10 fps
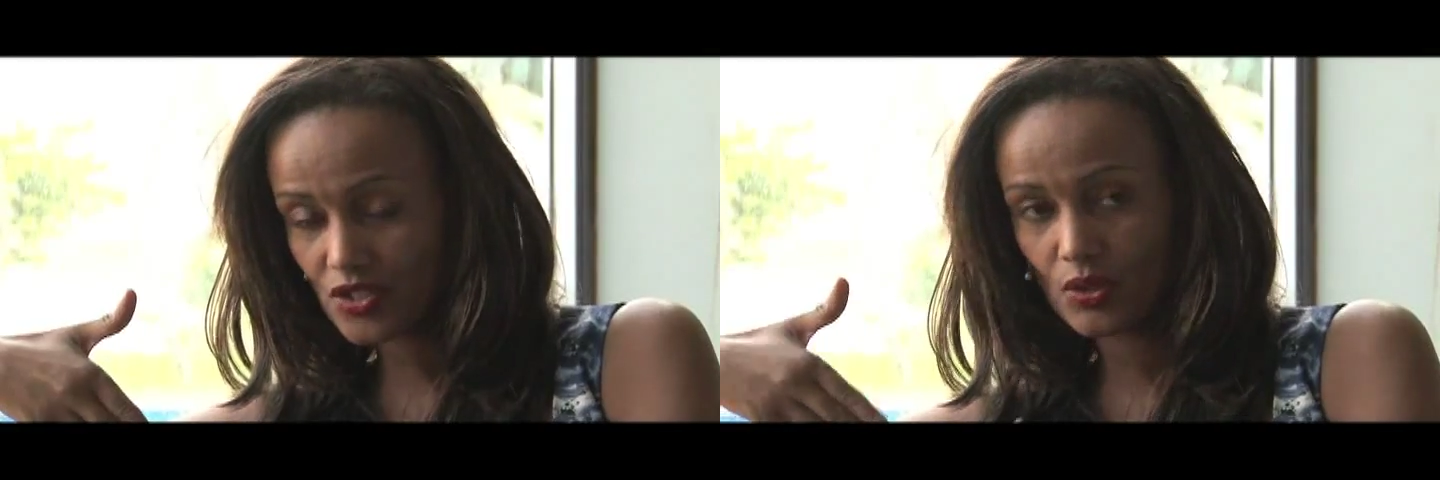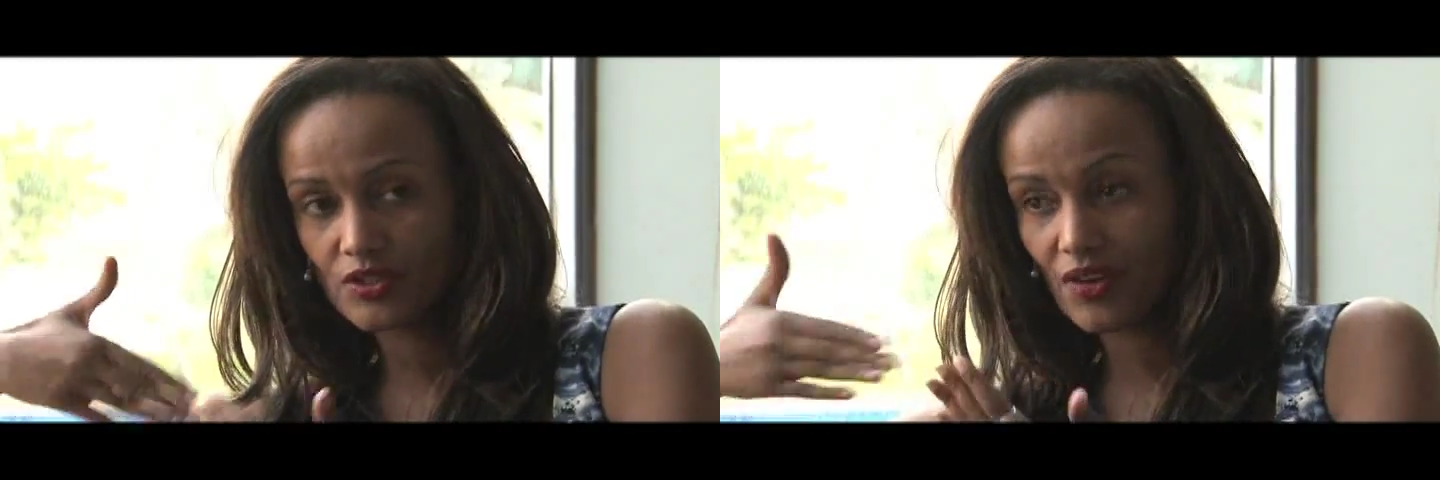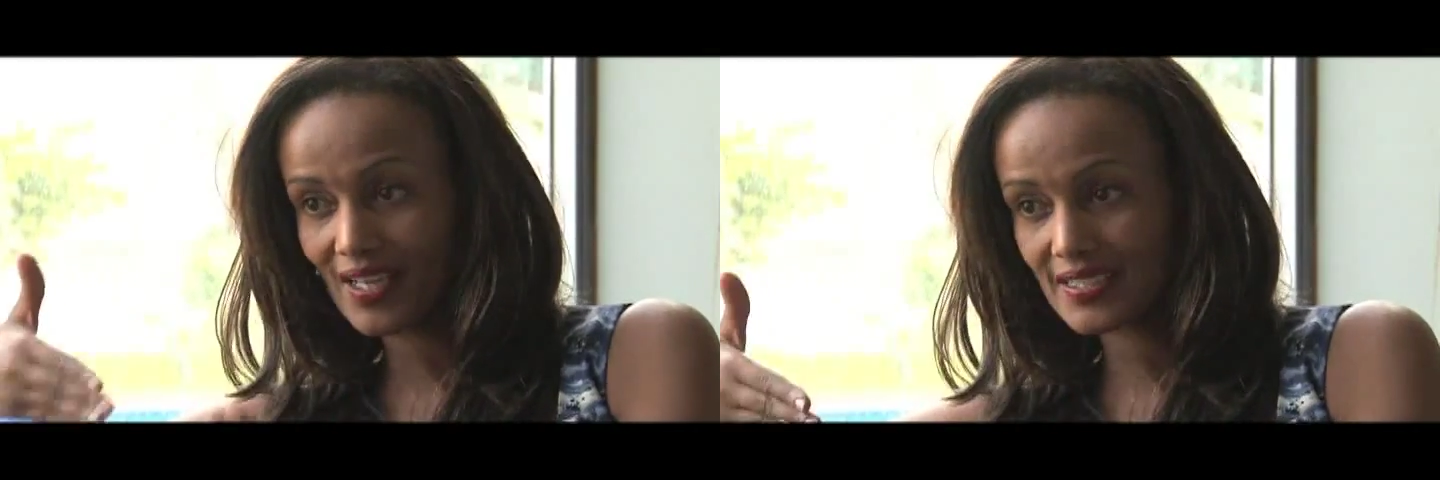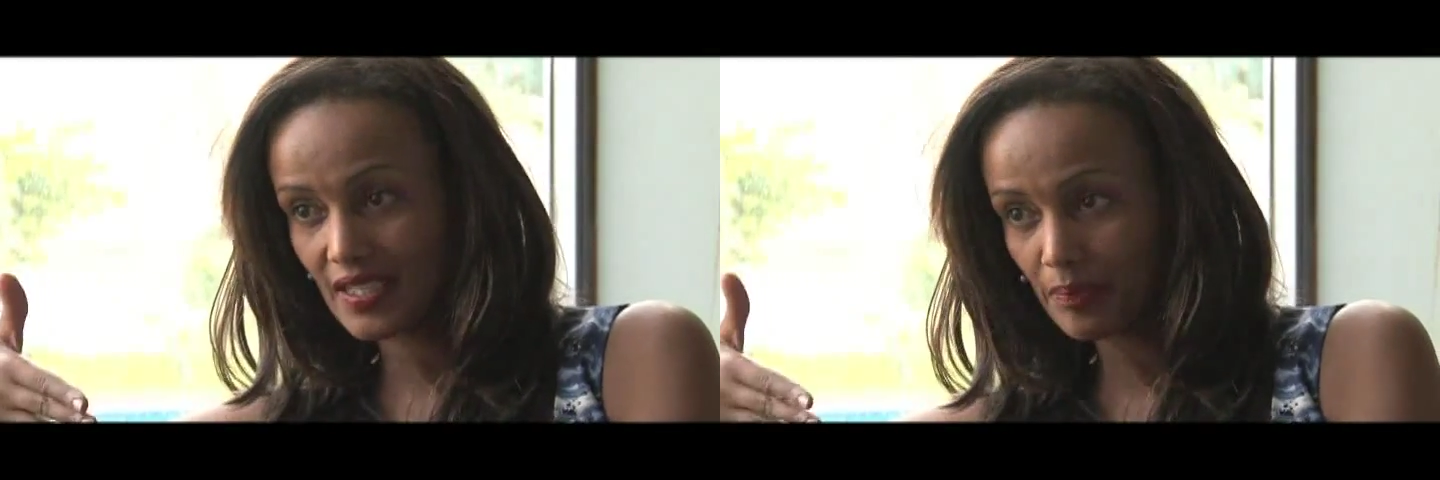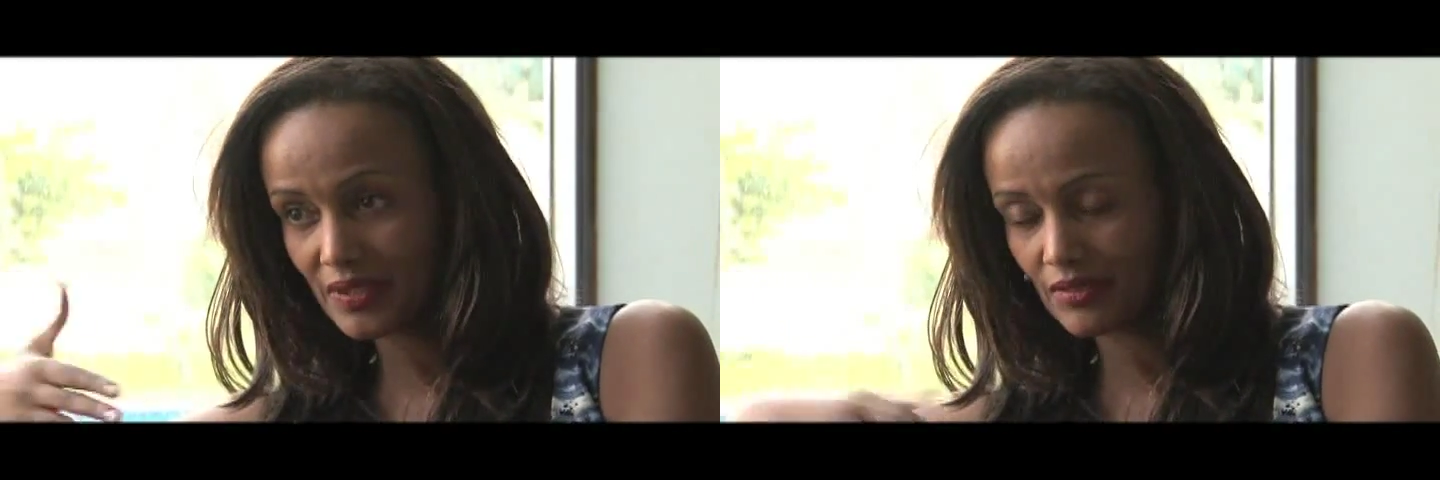So it fights
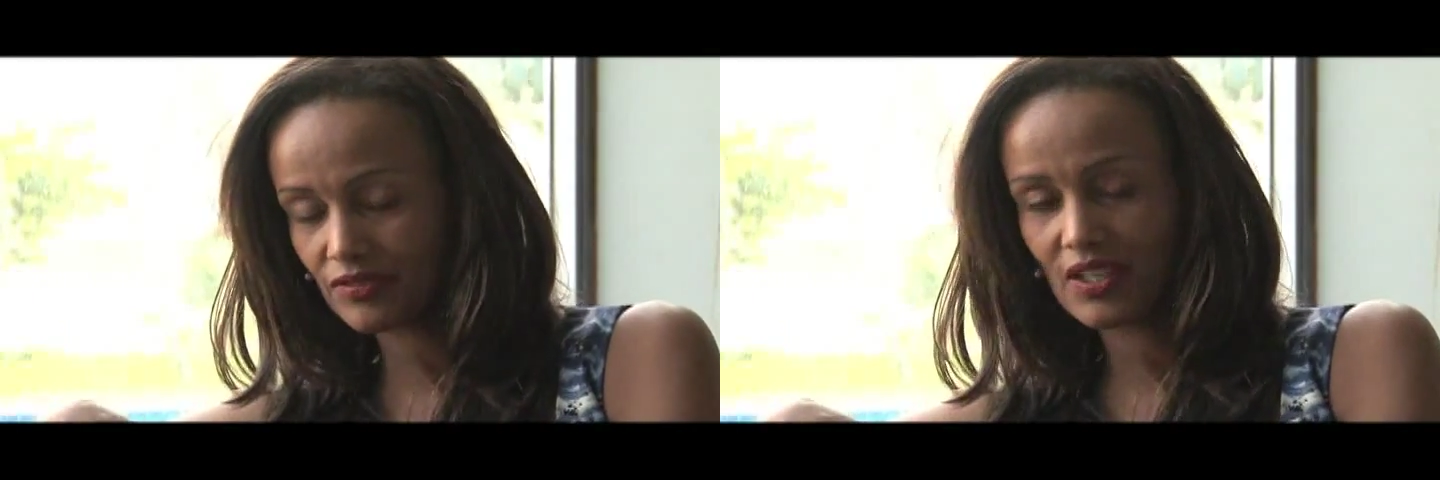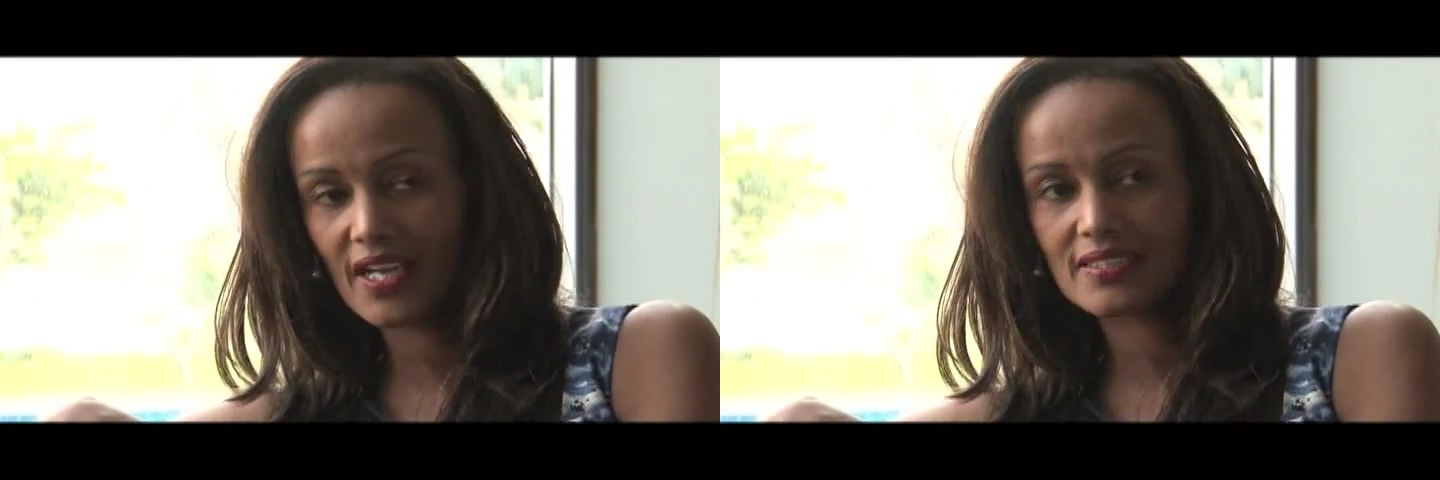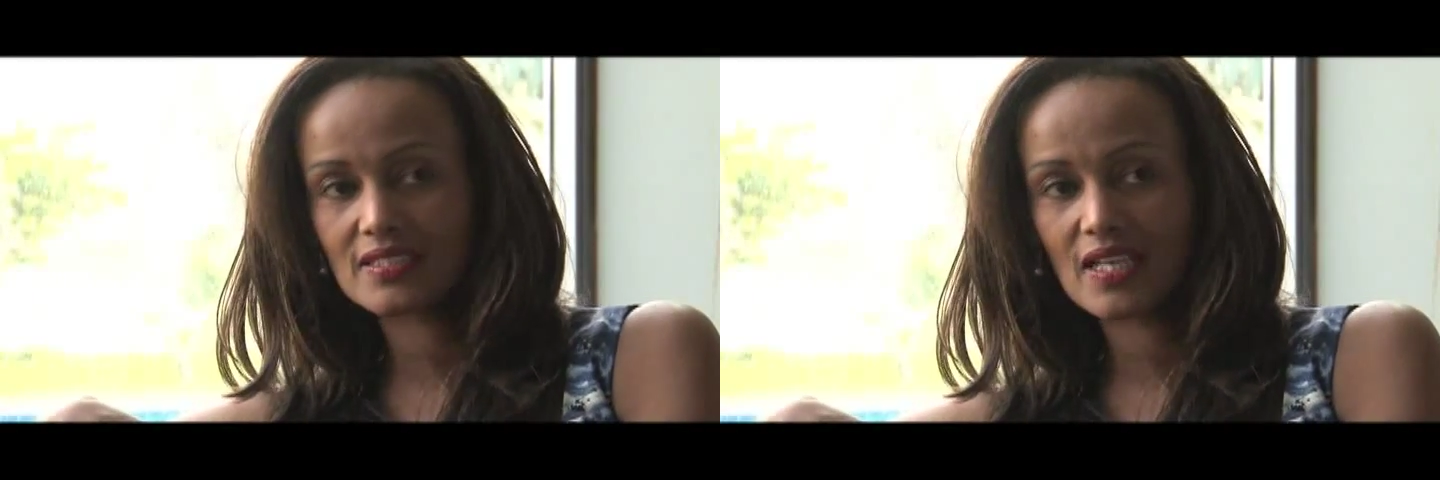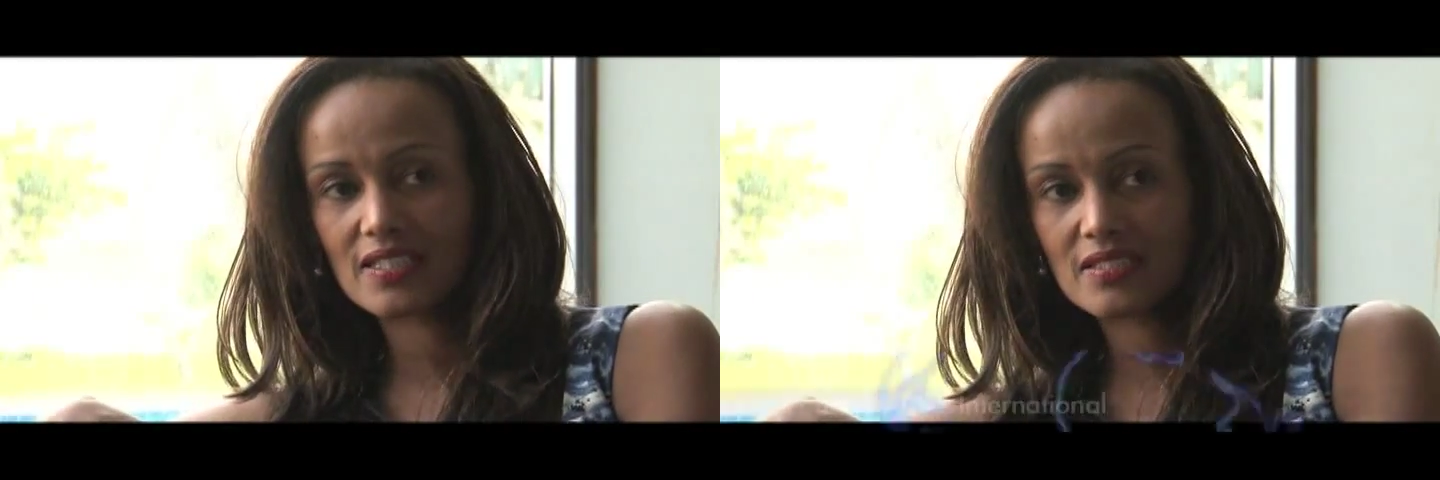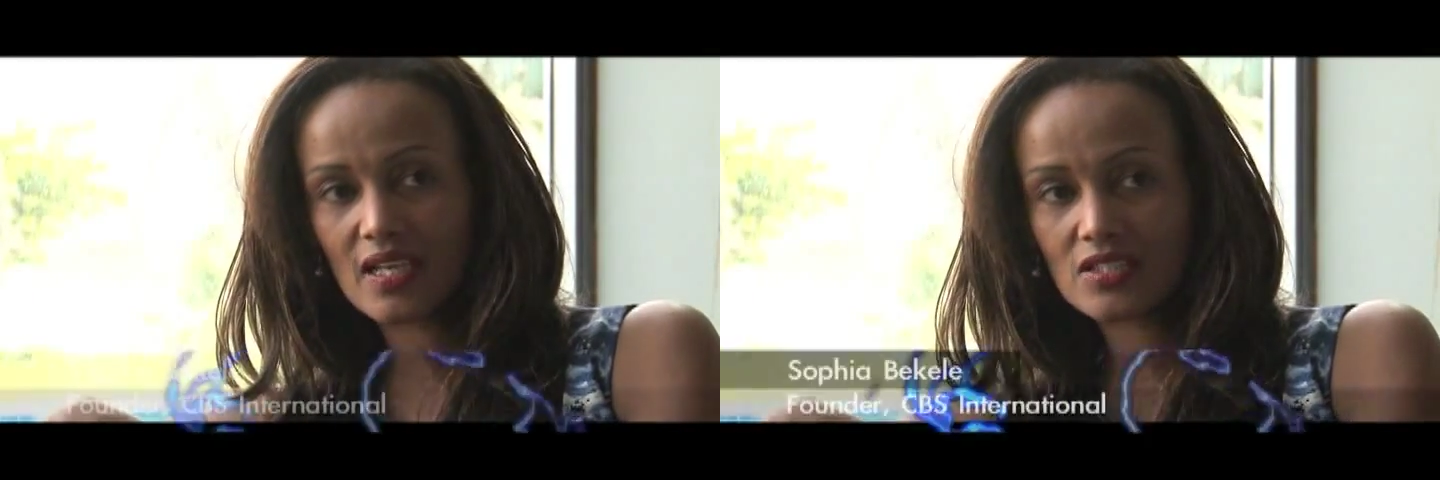capital flight in
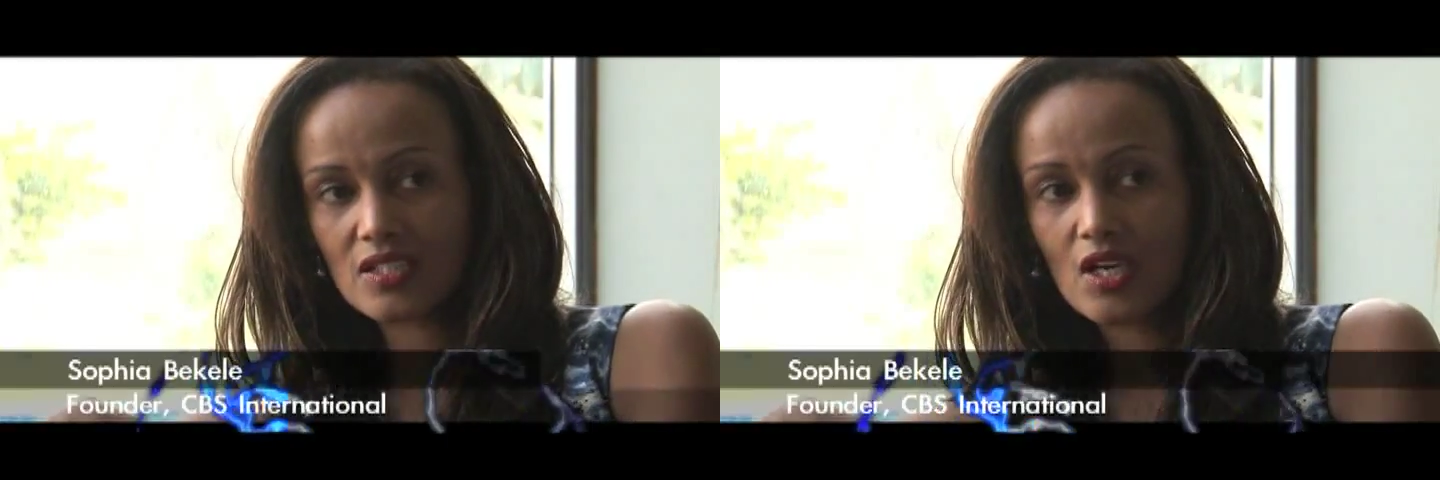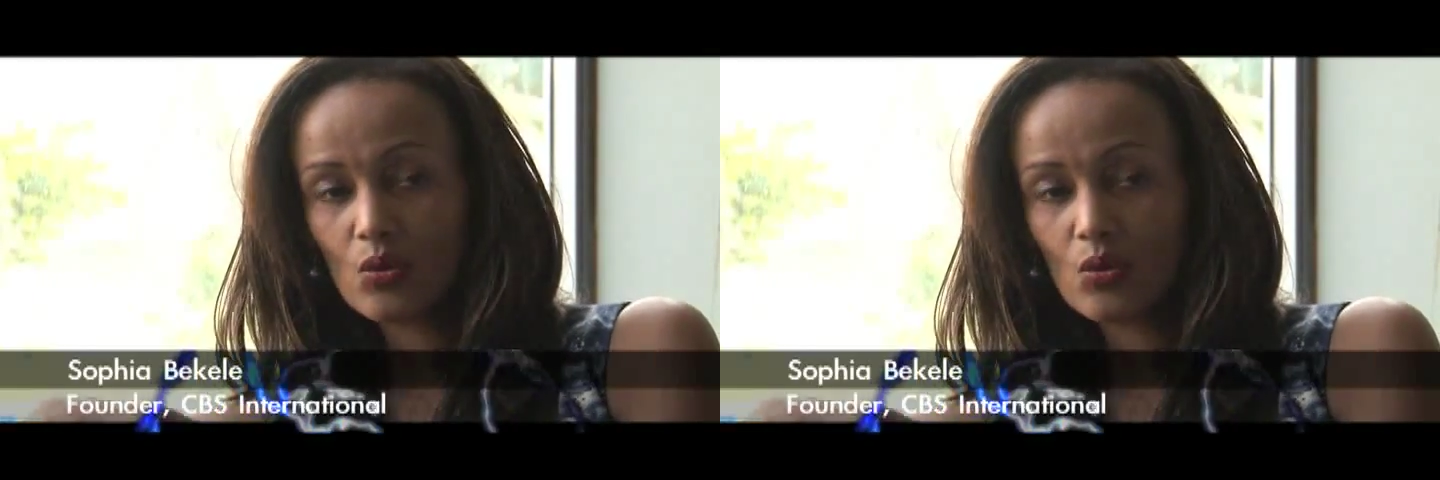that sense,